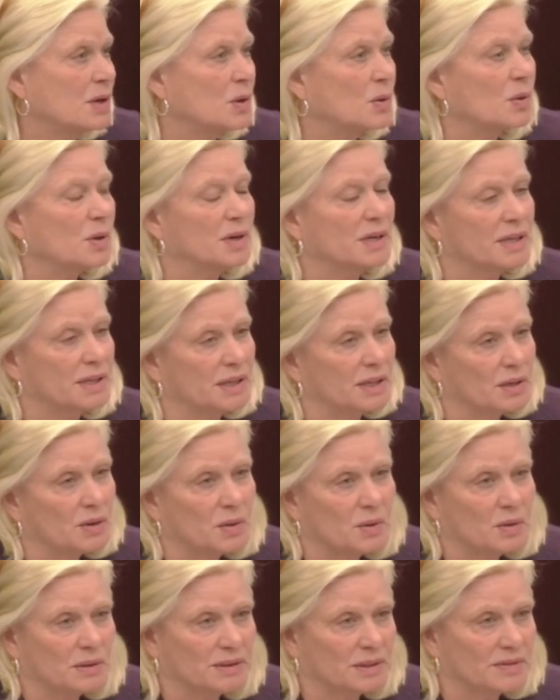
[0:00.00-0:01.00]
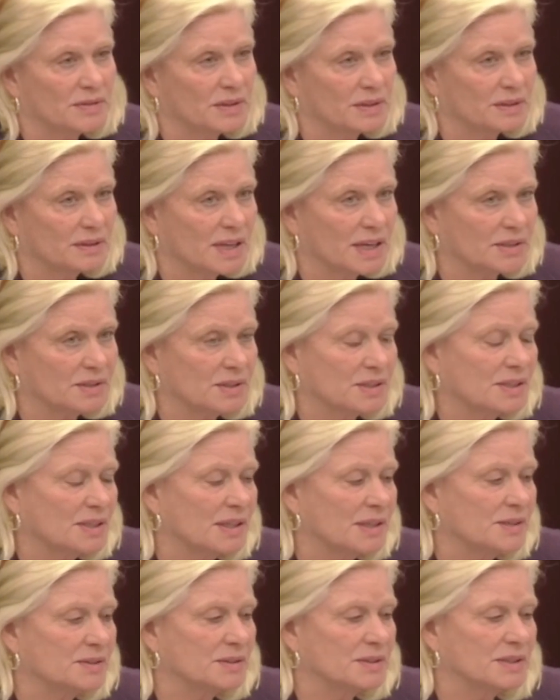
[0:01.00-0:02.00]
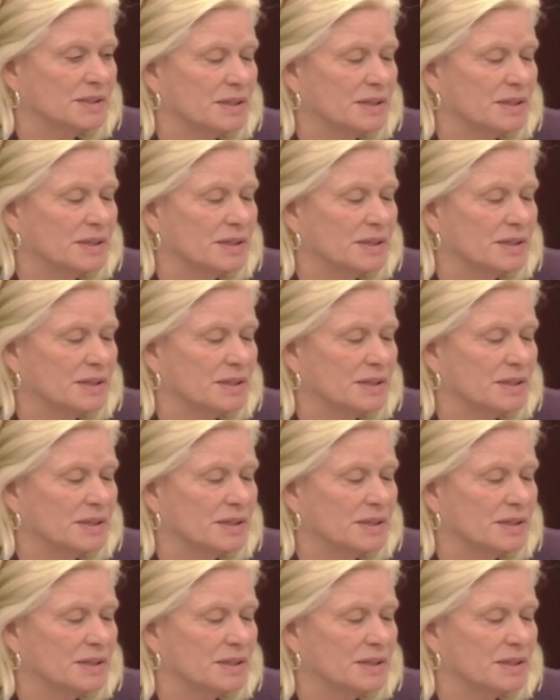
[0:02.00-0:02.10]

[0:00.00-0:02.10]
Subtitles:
or getting a hold of their legislators.